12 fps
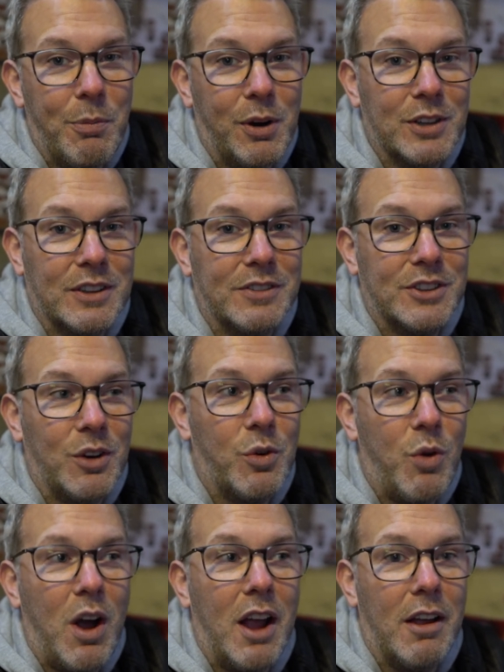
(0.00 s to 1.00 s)
because I've sold
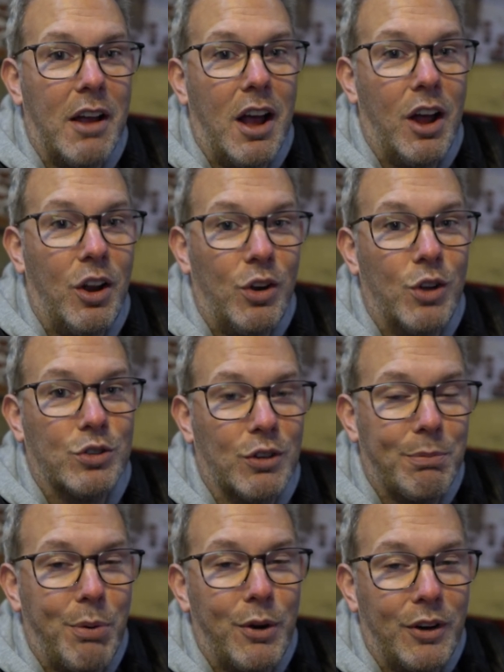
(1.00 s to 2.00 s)
quite a lot
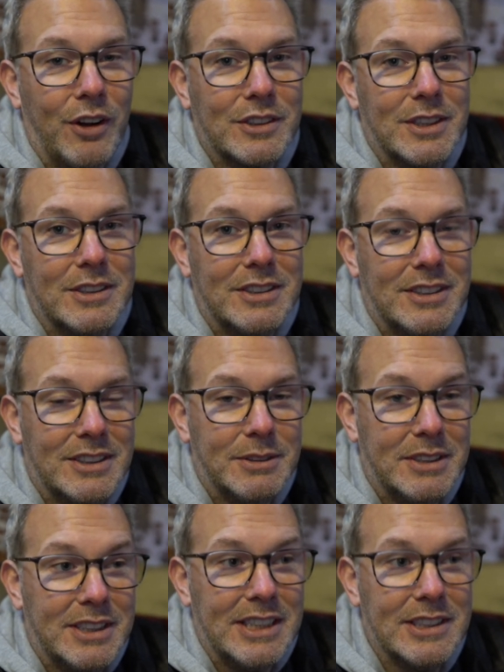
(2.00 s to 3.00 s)
of product
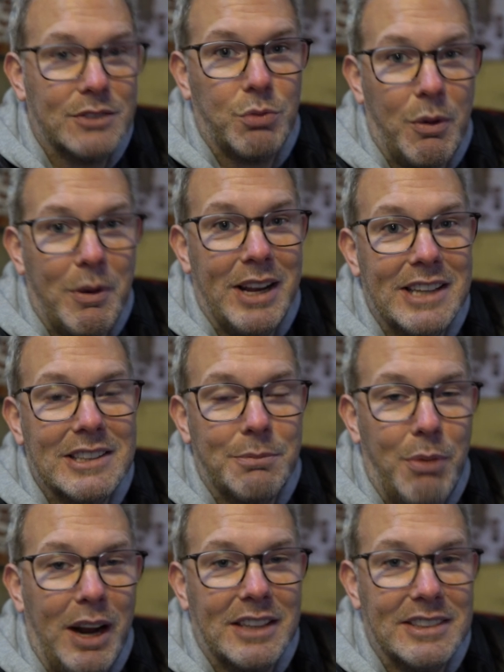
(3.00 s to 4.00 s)
since we went into
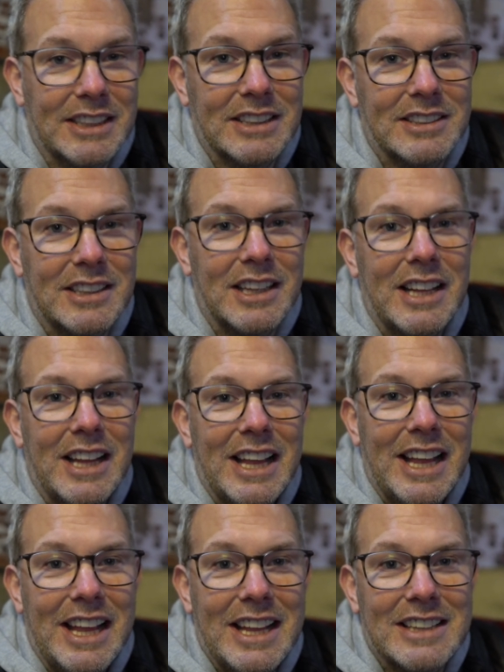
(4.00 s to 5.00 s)
Brexit,
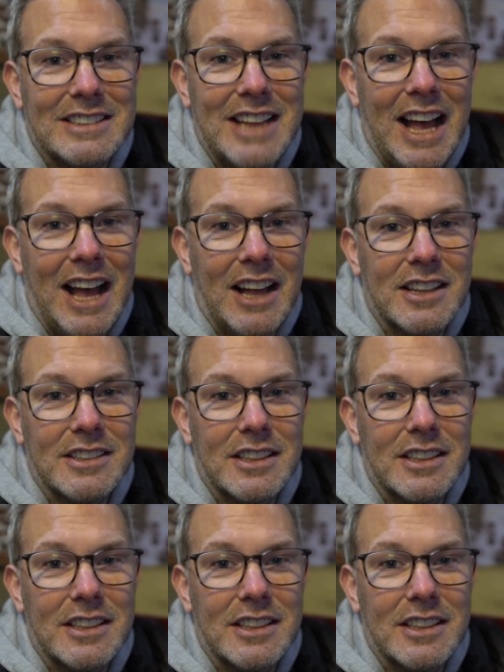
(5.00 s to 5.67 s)
is that